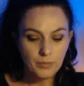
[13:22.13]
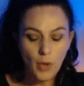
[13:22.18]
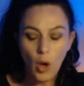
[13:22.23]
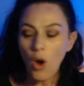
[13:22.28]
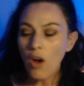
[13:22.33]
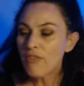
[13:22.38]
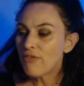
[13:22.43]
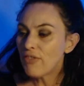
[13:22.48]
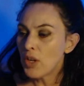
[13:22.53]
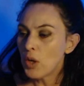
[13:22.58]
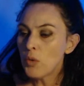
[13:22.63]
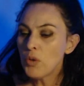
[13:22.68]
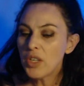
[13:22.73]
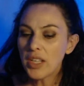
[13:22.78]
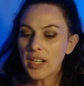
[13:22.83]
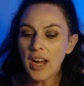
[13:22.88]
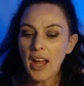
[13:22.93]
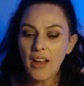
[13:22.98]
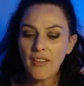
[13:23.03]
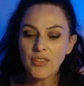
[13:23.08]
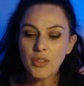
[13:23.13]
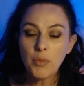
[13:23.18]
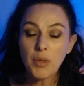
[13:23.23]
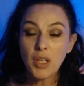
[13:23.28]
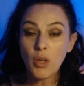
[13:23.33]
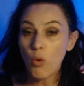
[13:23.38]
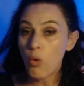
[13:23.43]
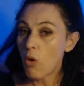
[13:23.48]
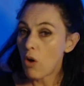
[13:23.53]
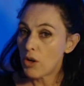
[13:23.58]
I feel you're going to have to be
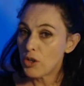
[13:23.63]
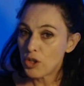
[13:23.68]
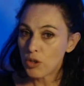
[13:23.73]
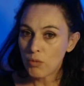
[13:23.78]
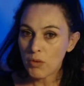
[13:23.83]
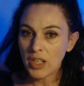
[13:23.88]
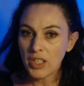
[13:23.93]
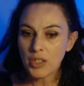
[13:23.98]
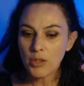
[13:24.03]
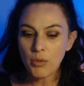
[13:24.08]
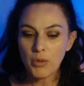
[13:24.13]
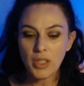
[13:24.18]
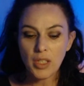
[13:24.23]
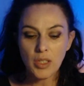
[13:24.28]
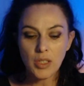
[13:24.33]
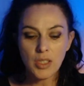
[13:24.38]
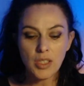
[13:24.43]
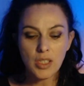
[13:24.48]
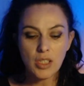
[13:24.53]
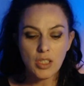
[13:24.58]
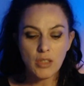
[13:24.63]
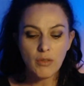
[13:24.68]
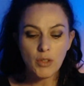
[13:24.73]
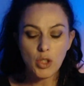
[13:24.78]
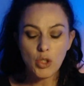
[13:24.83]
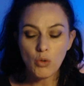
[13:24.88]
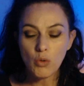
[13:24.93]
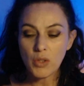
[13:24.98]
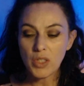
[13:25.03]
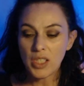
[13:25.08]
quite direct with these
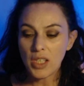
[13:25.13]
individuals.